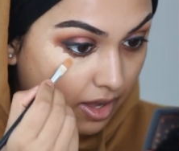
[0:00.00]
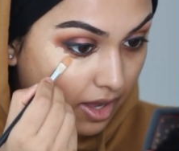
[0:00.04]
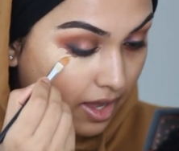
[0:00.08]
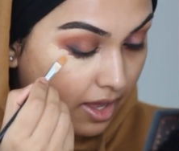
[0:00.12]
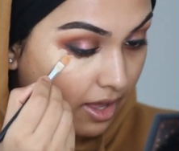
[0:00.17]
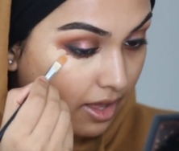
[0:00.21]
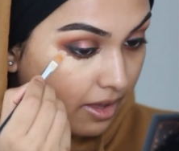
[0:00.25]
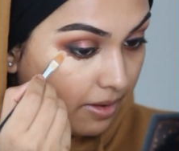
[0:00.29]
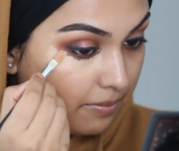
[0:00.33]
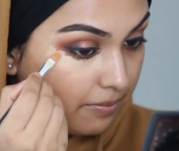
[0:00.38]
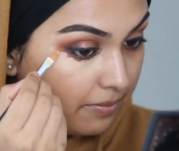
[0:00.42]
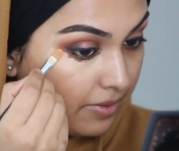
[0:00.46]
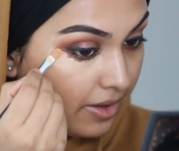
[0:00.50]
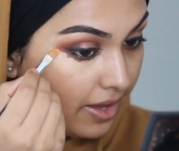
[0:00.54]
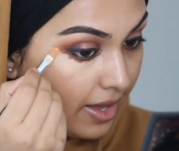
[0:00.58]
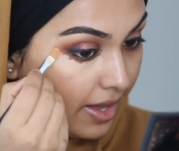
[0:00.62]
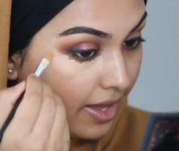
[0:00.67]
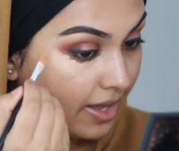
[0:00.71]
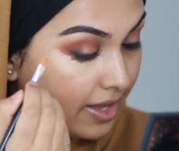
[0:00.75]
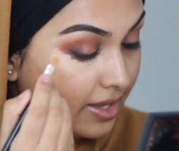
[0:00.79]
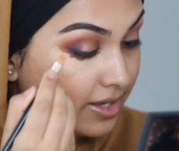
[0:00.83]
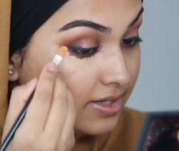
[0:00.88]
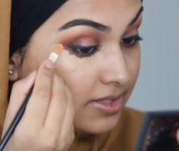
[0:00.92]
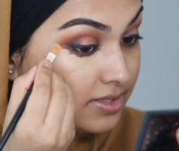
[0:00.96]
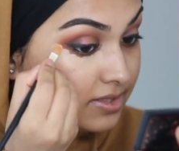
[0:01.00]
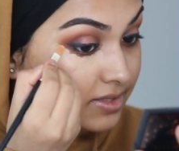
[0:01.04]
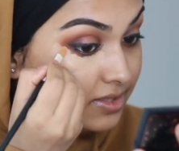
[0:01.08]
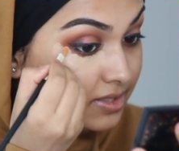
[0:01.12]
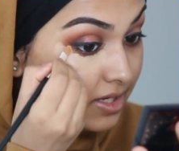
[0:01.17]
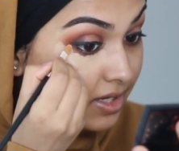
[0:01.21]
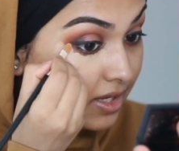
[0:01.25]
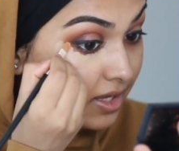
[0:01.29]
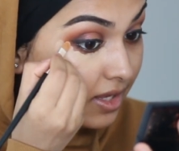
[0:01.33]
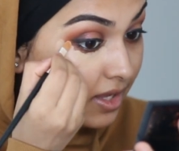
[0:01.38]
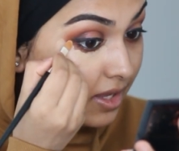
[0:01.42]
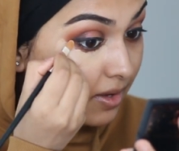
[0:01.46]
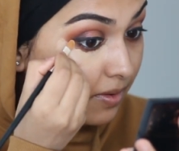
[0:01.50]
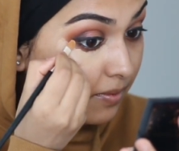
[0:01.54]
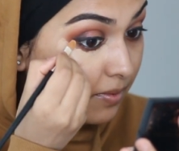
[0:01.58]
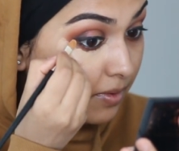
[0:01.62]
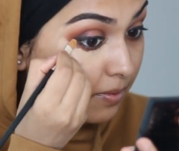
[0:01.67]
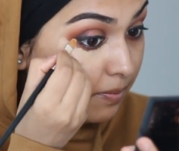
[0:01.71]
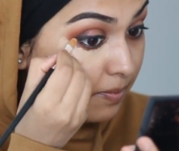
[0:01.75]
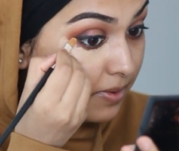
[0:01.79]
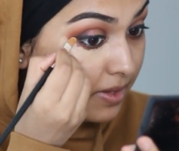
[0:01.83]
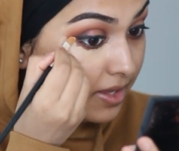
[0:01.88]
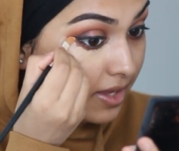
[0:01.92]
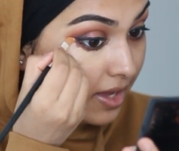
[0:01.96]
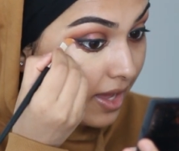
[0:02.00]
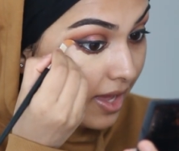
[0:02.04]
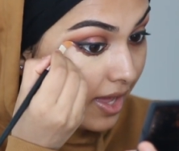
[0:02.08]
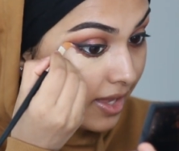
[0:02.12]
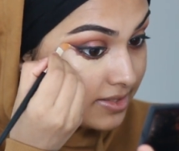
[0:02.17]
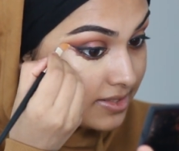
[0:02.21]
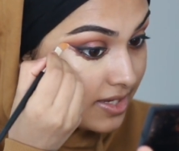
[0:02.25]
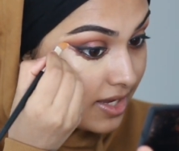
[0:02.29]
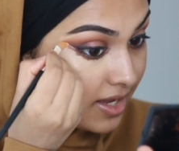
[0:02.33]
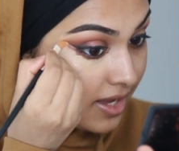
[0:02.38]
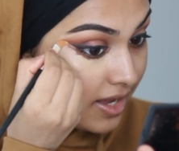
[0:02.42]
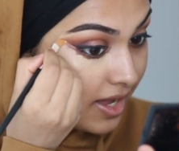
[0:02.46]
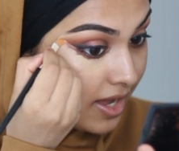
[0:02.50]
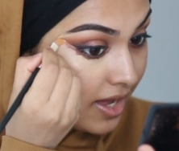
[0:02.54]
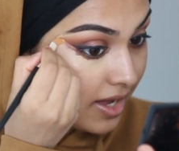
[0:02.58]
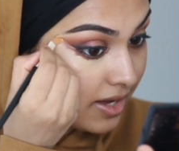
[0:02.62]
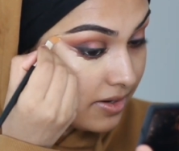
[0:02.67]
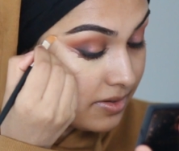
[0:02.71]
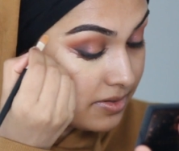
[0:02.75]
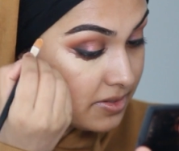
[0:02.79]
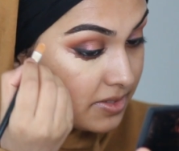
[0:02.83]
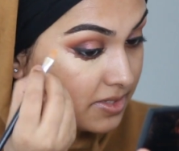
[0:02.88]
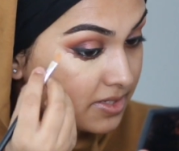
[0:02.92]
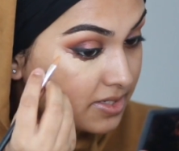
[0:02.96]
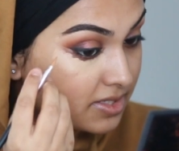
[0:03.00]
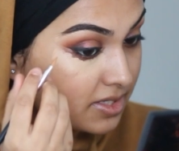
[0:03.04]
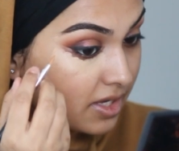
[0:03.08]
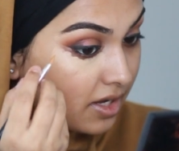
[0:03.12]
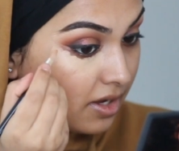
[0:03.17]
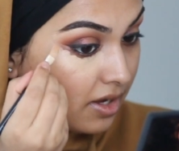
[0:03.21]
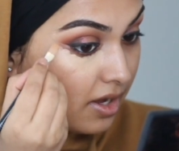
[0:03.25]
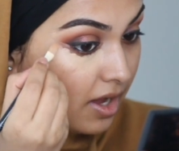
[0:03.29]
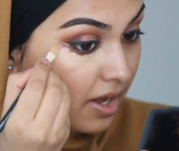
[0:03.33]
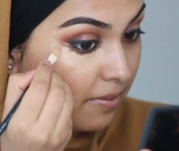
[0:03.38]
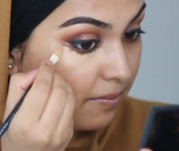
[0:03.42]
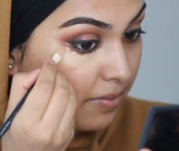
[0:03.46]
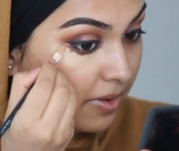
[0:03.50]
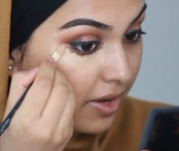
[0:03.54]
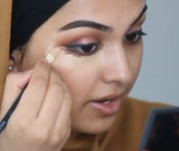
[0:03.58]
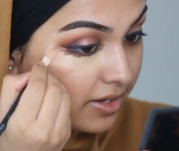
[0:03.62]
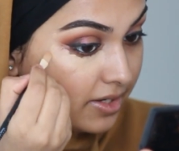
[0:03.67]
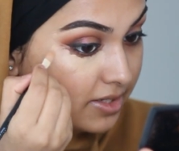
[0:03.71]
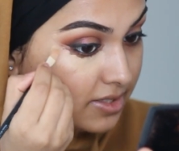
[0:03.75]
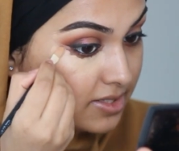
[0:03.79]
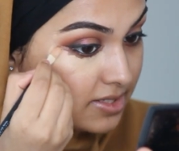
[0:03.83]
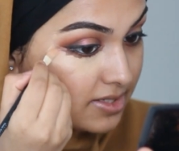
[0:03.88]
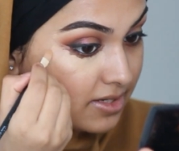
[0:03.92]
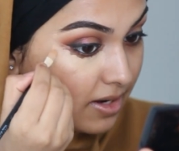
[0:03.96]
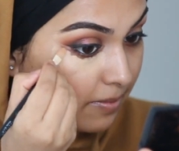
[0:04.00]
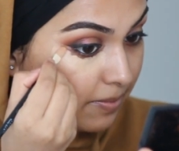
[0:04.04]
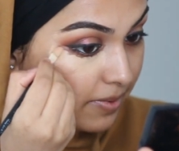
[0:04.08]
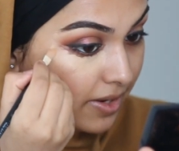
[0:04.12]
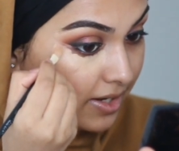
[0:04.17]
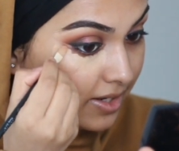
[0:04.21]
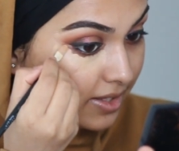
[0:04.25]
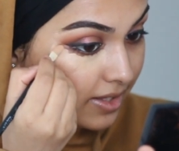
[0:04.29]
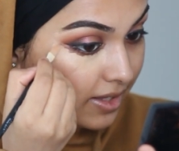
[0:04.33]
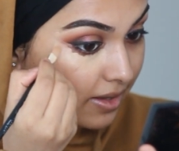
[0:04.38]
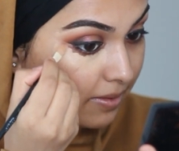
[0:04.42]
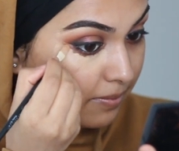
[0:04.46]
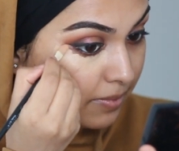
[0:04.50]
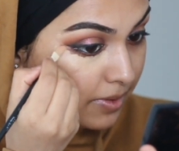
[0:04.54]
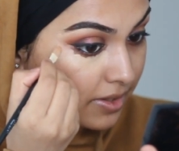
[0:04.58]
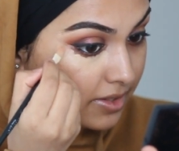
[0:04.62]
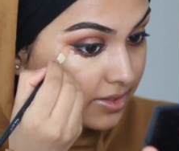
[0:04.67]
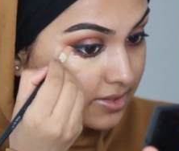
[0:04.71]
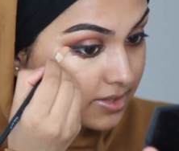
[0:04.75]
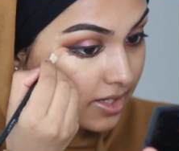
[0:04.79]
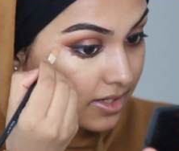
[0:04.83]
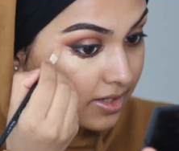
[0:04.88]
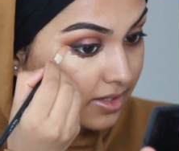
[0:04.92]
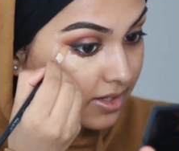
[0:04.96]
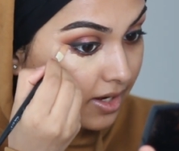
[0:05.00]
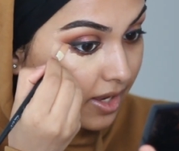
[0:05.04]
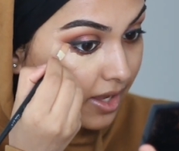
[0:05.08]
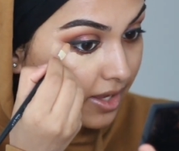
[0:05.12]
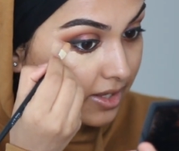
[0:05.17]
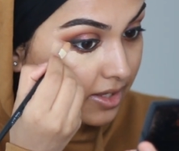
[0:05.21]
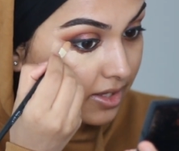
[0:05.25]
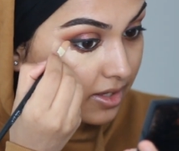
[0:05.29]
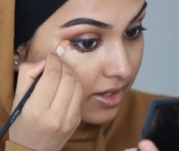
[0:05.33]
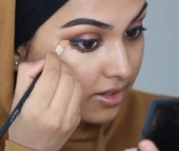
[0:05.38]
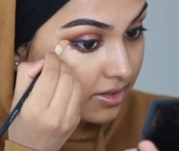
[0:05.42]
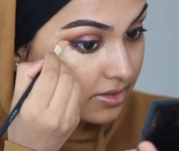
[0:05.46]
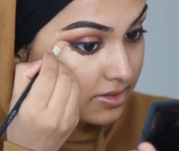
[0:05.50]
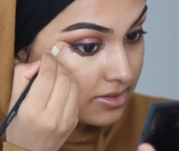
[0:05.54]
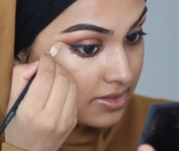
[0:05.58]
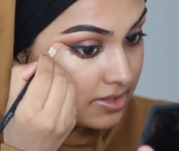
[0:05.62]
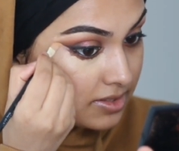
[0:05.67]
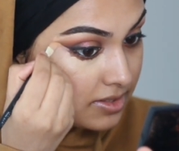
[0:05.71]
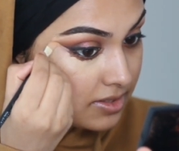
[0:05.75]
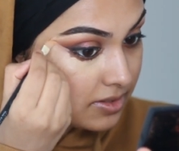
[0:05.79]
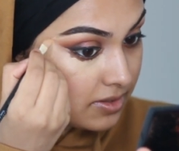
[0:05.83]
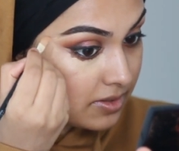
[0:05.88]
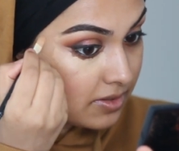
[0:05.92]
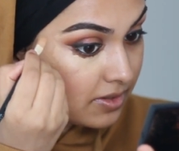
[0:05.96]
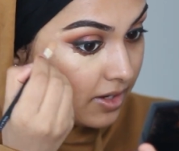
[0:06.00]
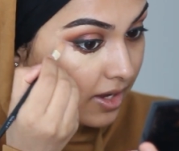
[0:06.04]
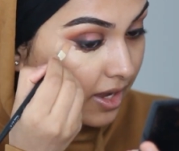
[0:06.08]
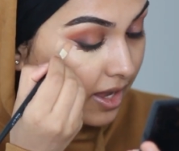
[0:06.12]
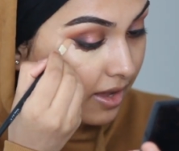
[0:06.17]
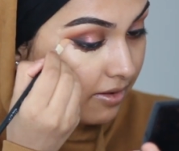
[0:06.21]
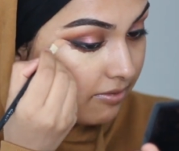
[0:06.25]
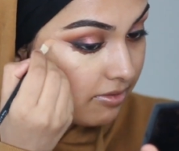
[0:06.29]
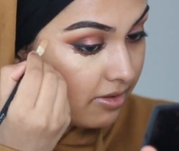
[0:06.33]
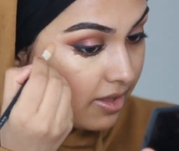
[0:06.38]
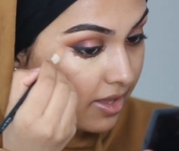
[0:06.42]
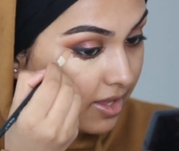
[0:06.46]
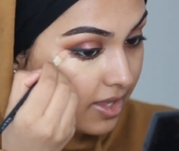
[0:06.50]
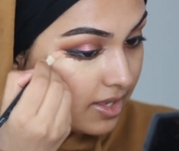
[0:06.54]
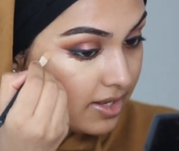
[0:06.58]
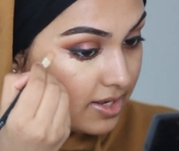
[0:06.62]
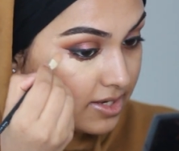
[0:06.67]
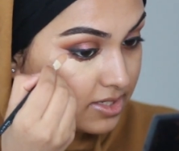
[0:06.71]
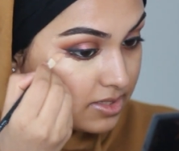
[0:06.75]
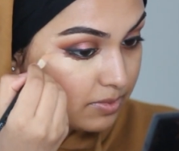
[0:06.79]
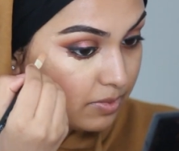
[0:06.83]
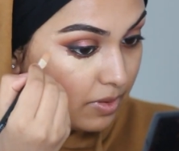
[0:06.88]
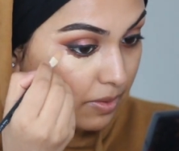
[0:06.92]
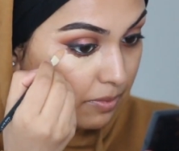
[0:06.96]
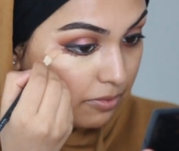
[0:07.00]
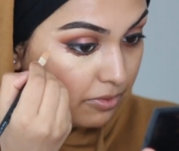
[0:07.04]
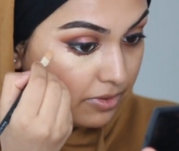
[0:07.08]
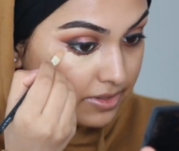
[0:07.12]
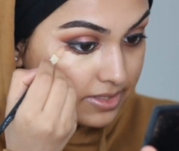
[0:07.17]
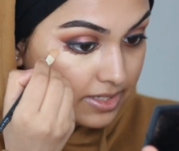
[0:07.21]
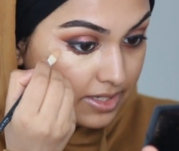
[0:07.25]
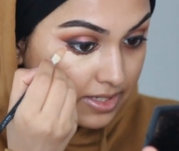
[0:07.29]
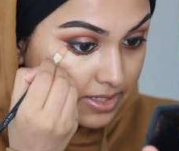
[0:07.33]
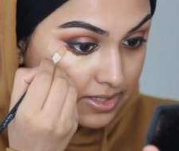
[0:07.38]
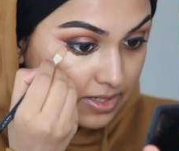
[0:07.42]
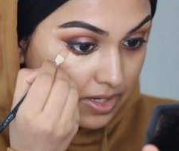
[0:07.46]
And it will be at her house, but I need to start planning it because I'd like to have it a little bit pretty.